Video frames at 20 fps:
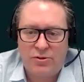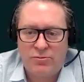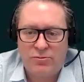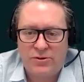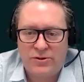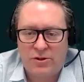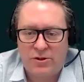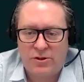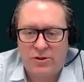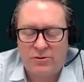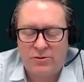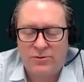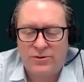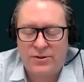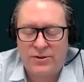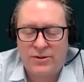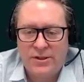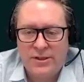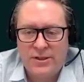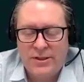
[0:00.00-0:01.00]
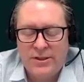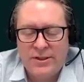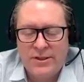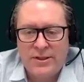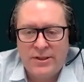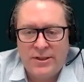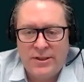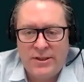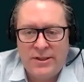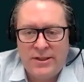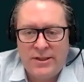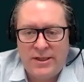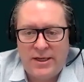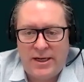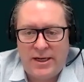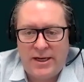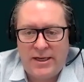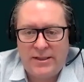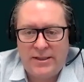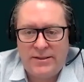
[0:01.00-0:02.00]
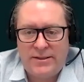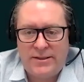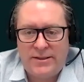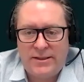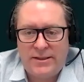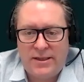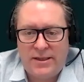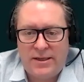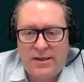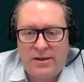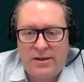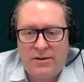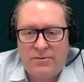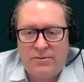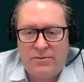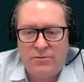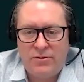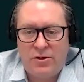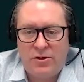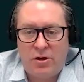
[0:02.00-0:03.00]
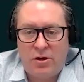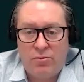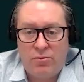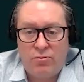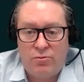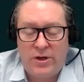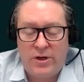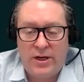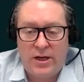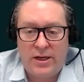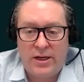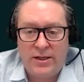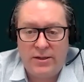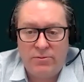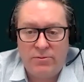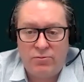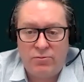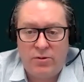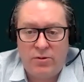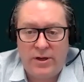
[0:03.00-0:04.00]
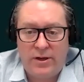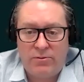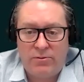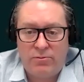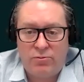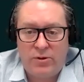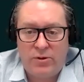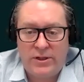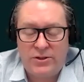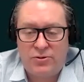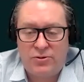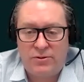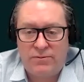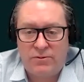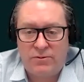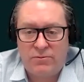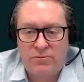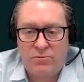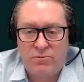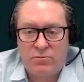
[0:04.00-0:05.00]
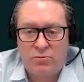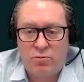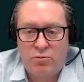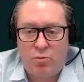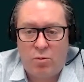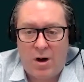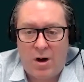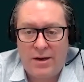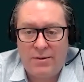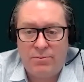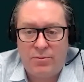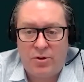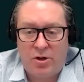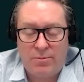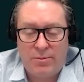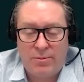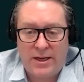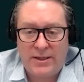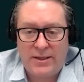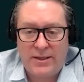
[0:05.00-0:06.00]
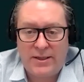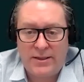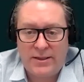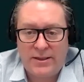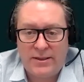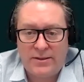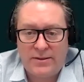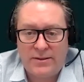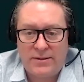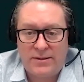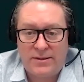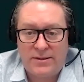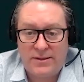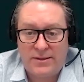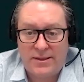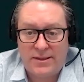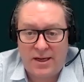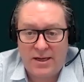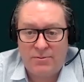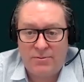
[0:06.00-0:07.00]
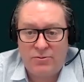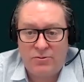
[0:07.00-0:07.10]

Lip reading: results. And, you know, really we're driven, one, by making it sustainable.